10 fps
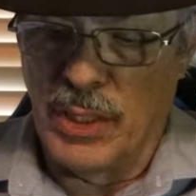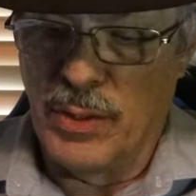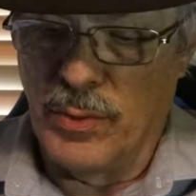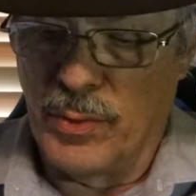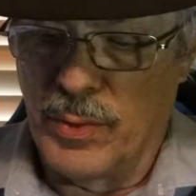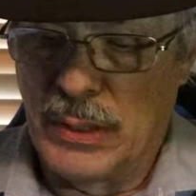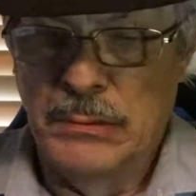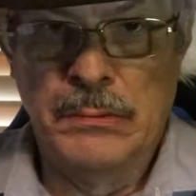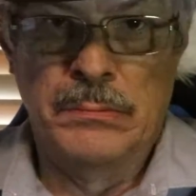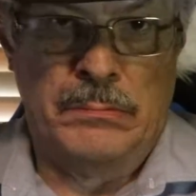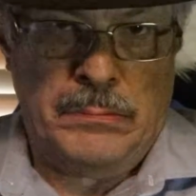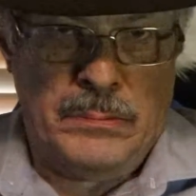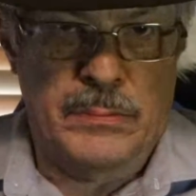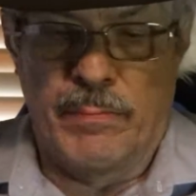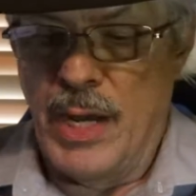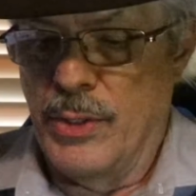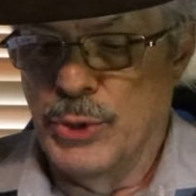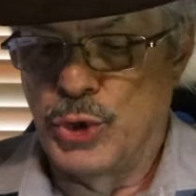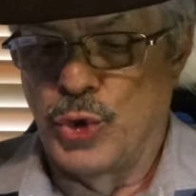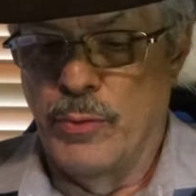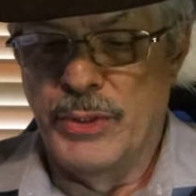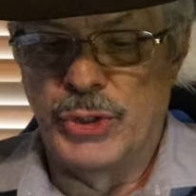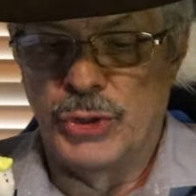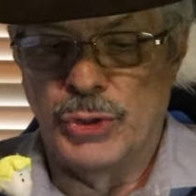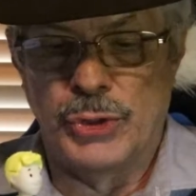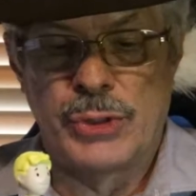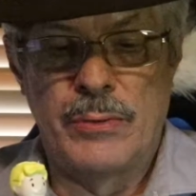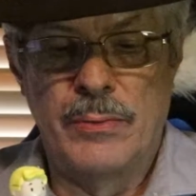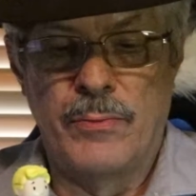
I know there were minor skirmishes